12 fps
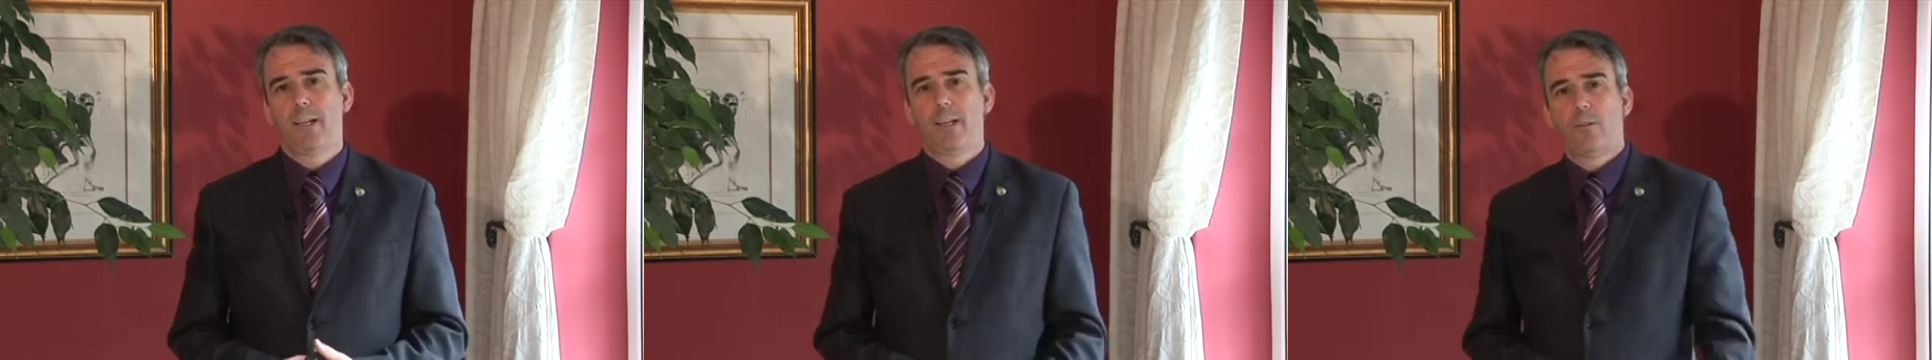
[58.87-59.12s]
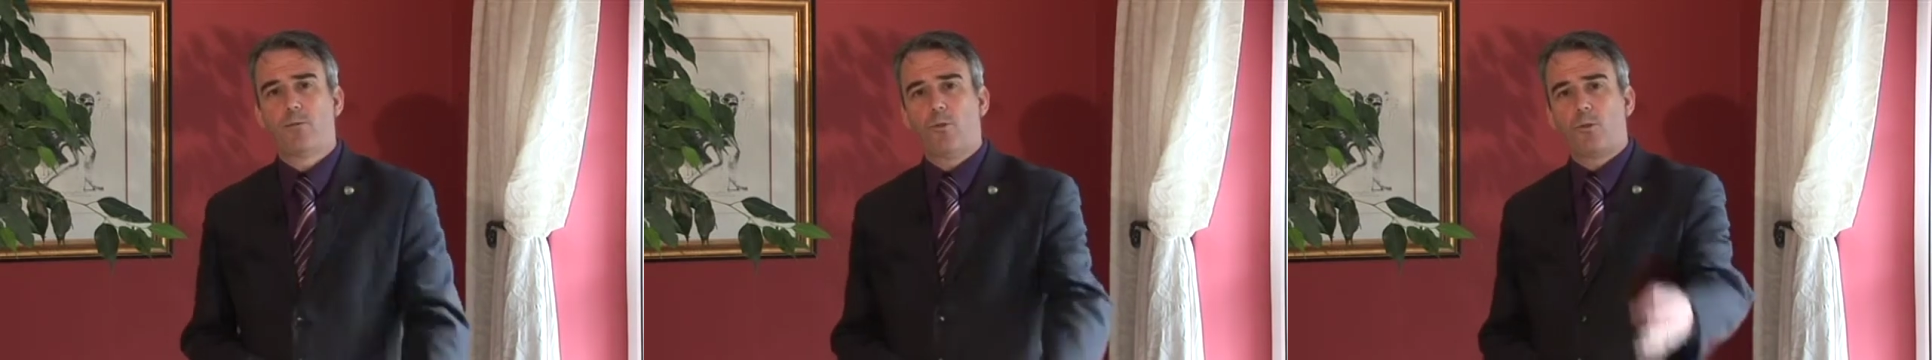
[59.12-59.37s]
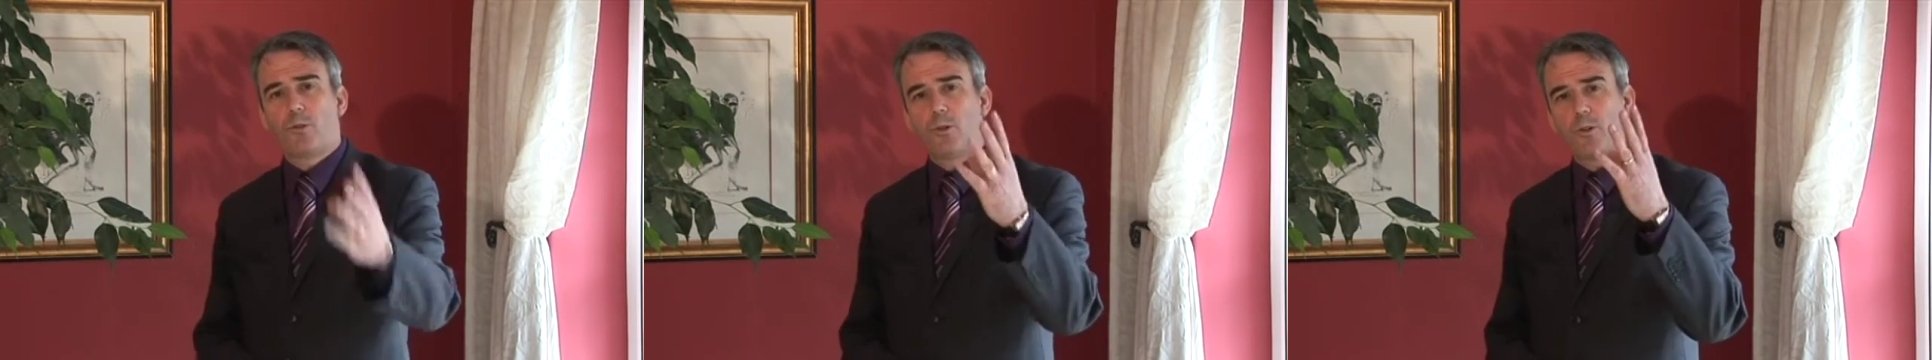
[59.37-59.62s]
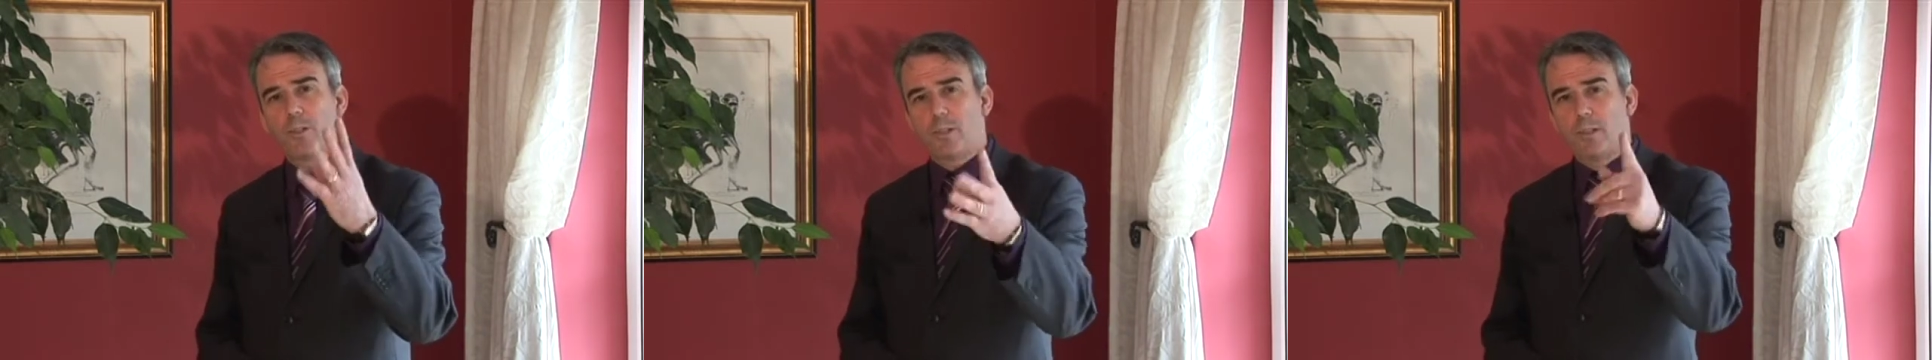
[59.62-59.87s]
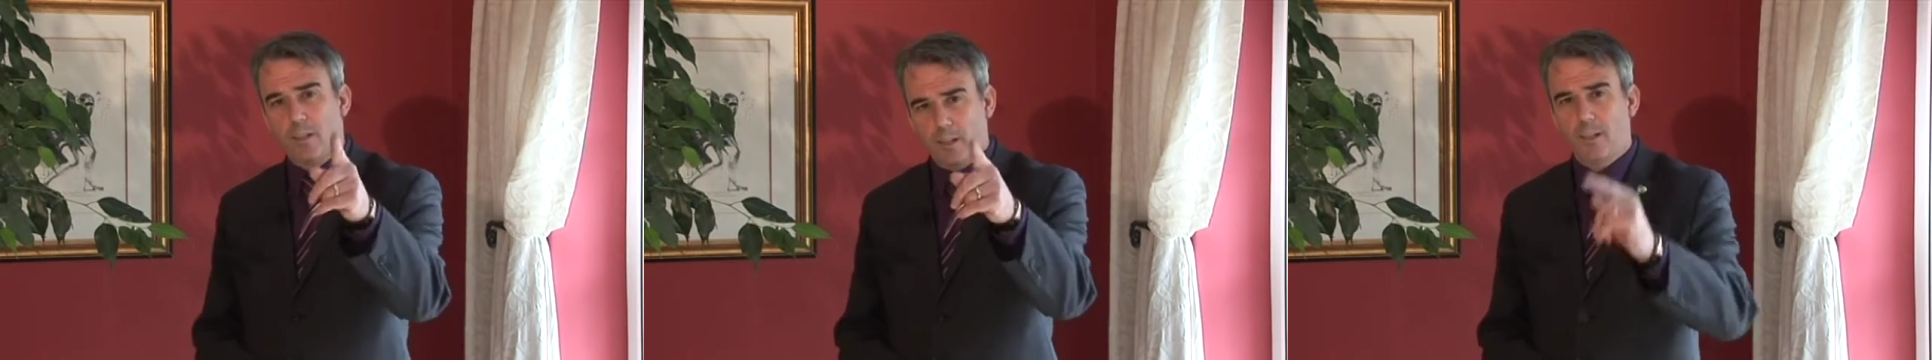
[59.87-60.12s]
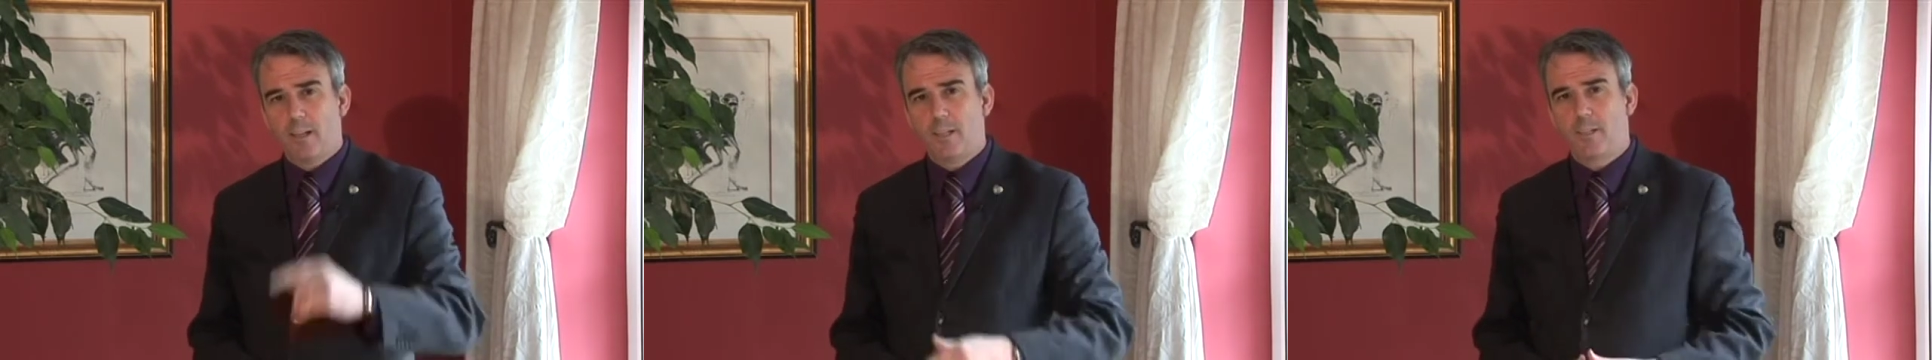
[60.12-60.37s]
And the fourth choice
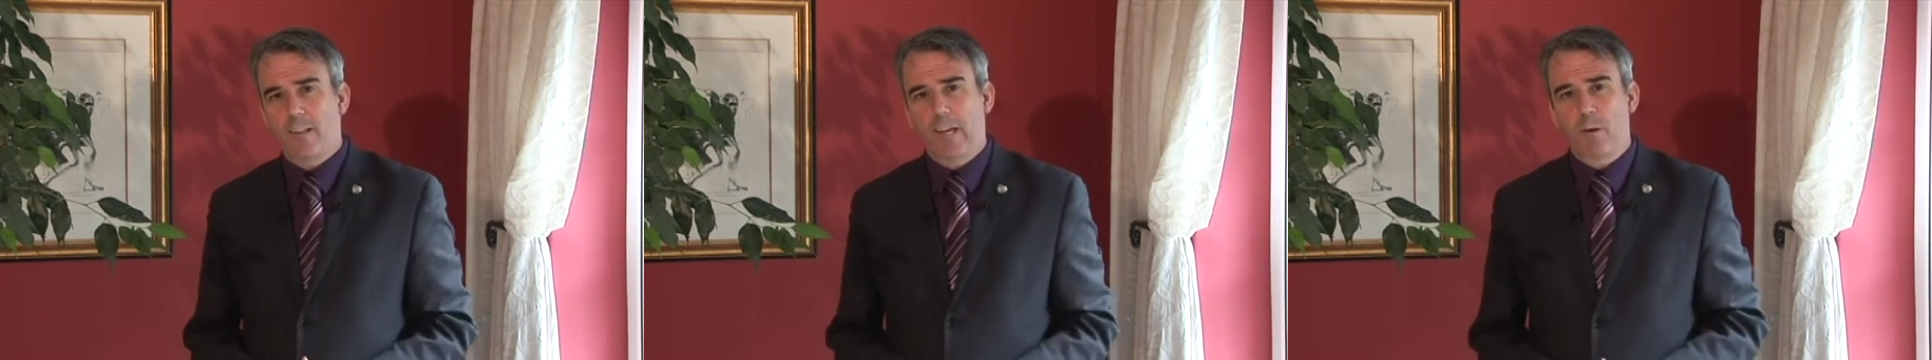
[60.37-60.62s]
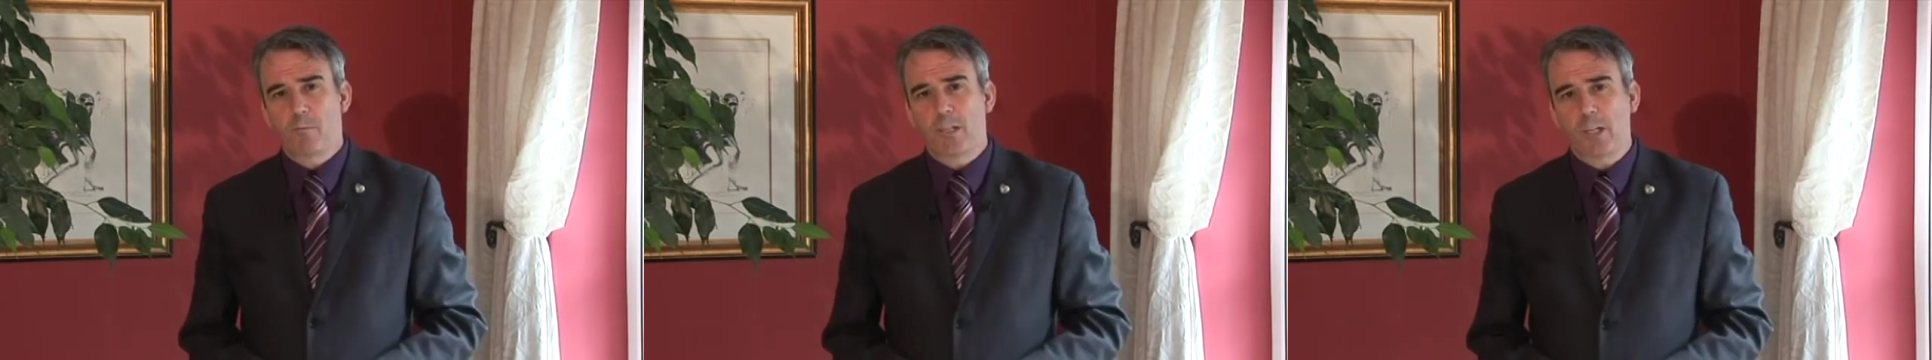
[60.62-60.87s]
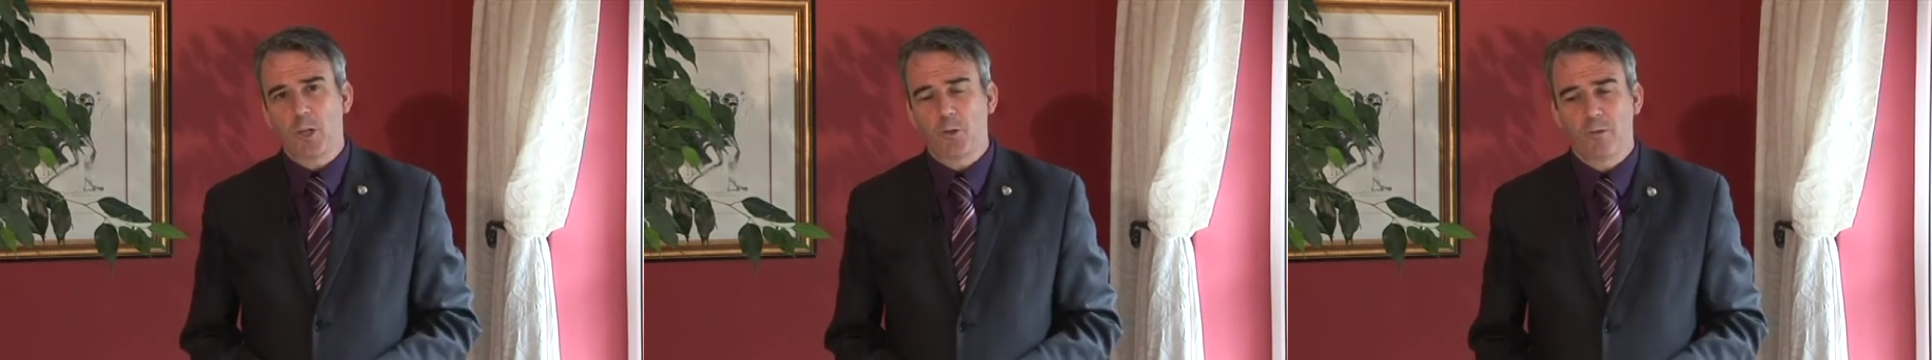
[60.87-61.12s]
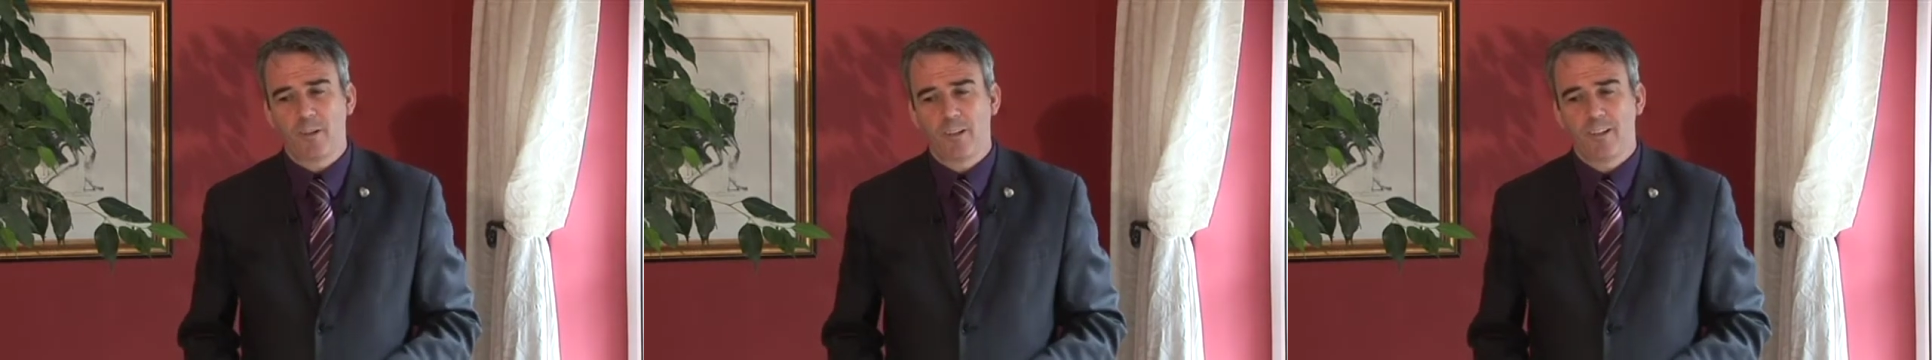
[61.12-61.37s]
is that they come to you.